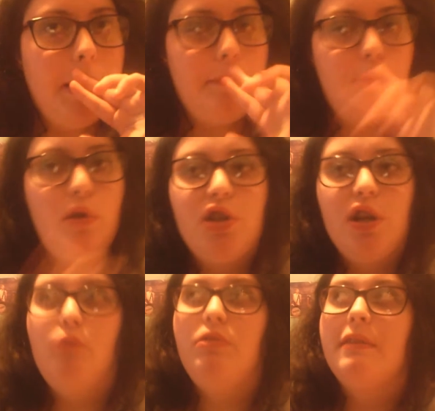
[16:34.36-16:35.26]

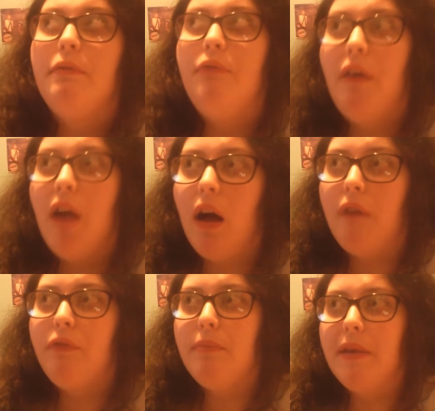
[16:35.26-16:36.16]
Blusher was very hard
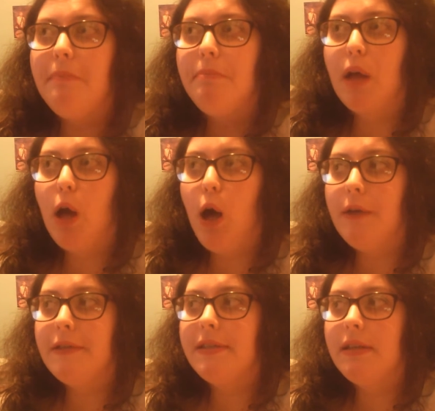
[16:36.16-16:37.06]
for me
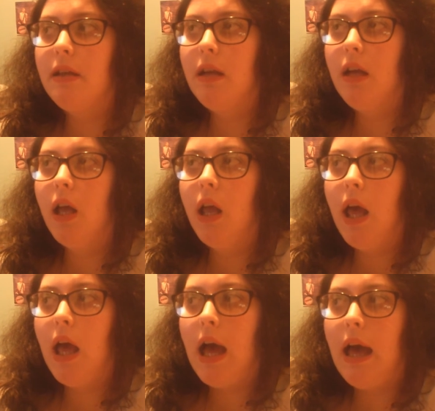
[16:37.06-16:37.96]
because
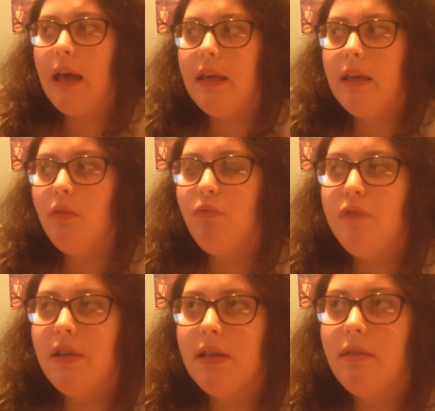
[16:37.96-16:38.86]

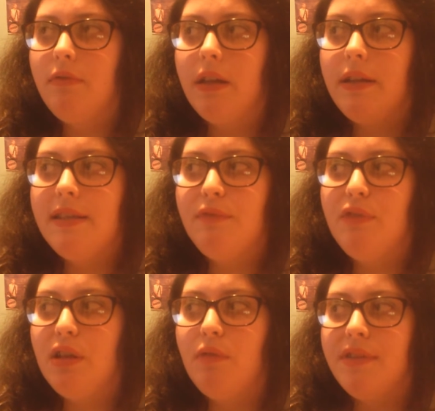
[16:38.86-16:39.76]
this
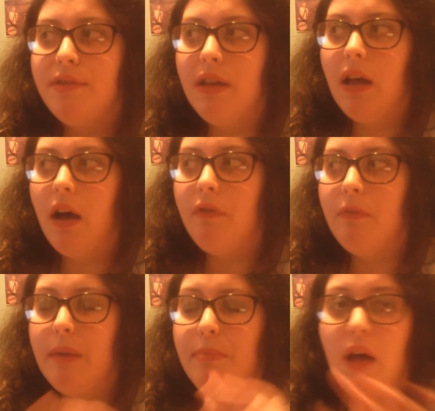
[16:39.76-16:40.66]
video was really hard for
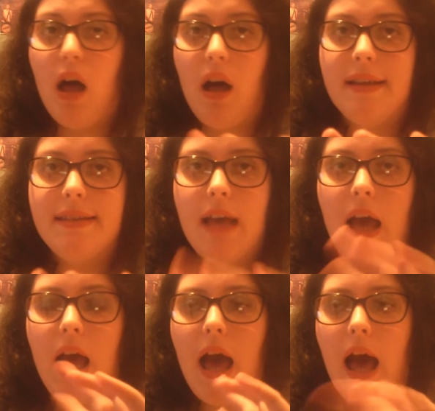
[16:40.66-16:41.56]
me because
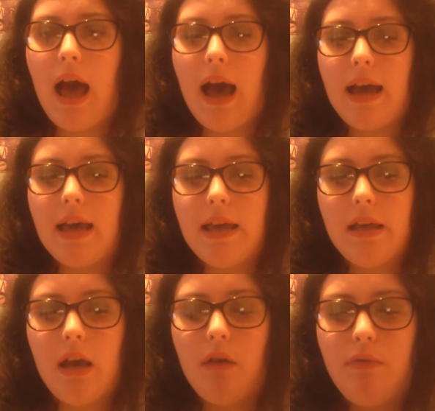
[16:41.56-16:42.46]
I
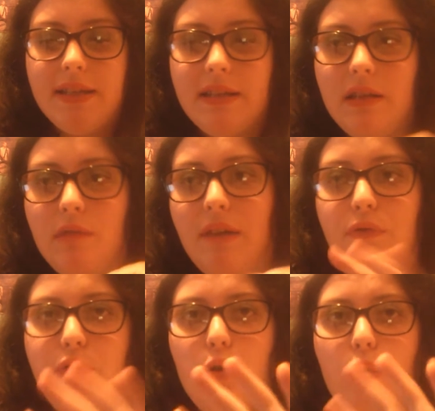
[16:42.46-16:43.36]
recently went
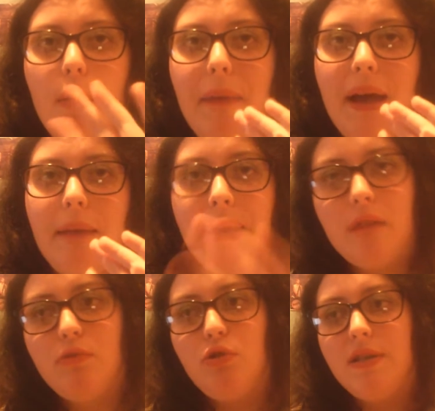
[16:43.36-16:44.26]
through my
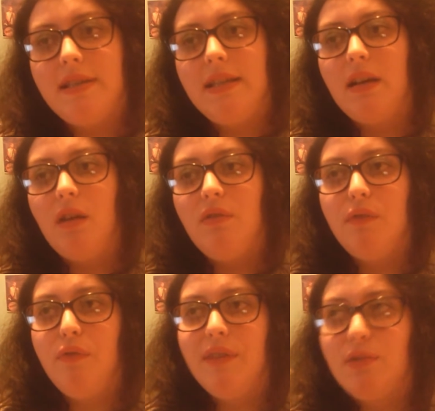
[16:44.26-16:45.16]
makeup drawers and I got rid of
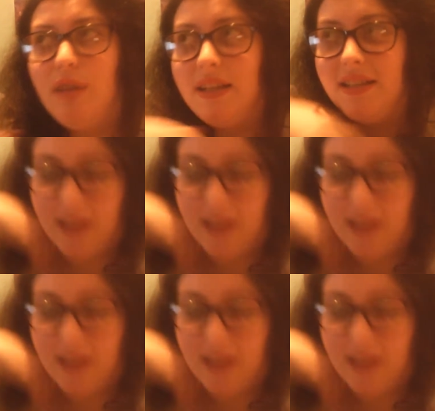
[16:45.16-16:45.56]
the things that I didn't